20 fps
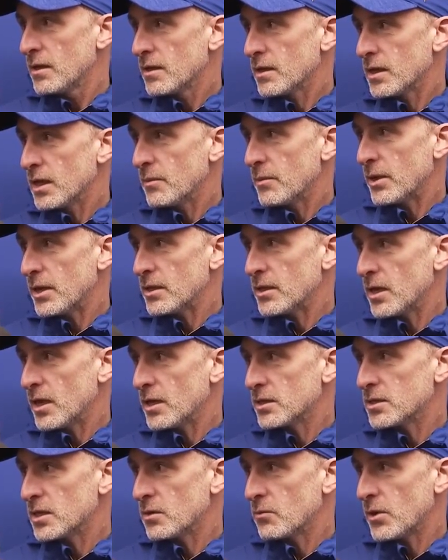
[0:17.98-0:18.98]
Get him on the
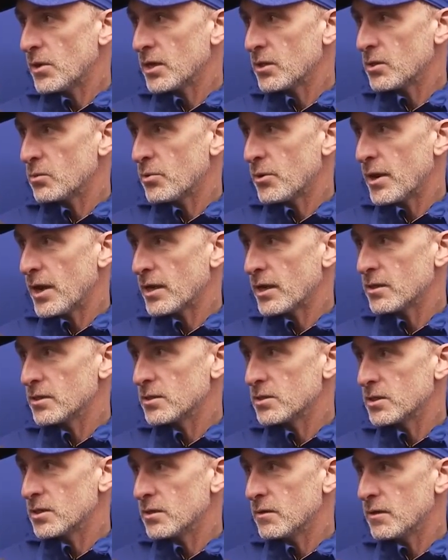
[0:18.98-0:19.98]
ice in regular
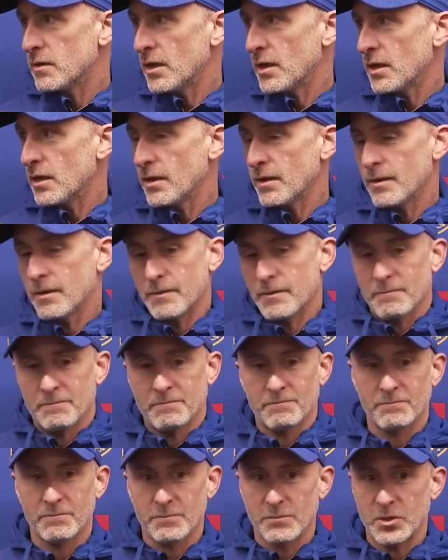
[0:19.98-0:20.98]
practice, and
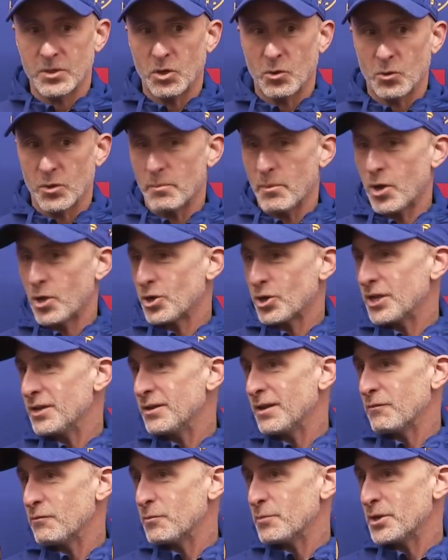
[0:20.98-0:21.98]
you know, the market,
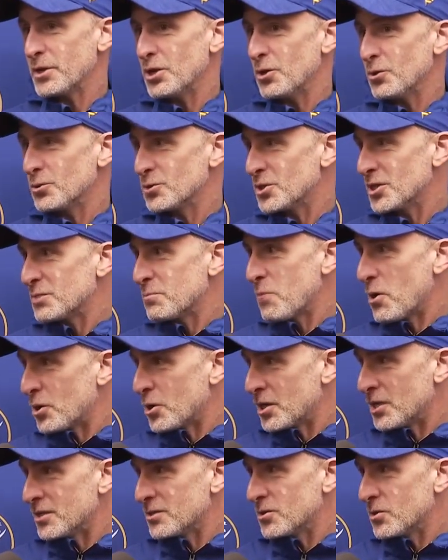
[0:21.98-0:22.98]
everybody knows this
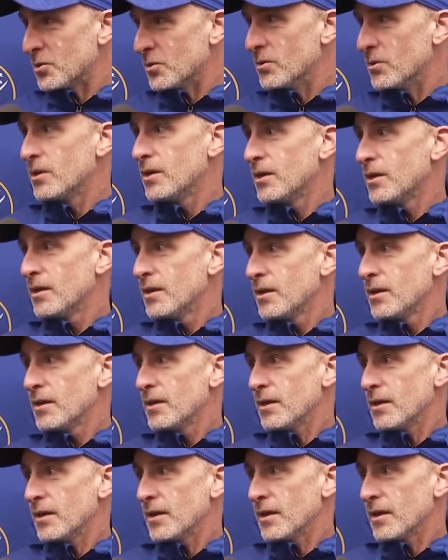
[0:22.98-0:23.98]
market, so
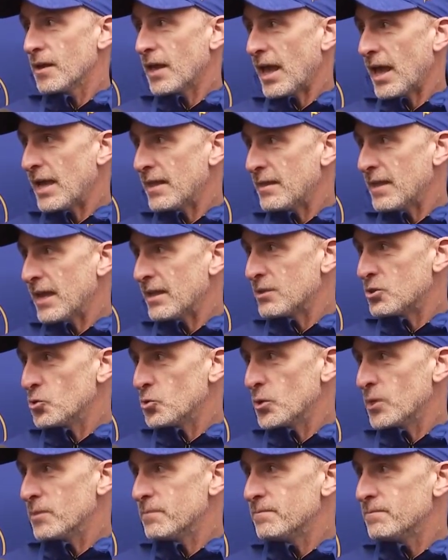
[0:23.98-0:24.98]
add that to it.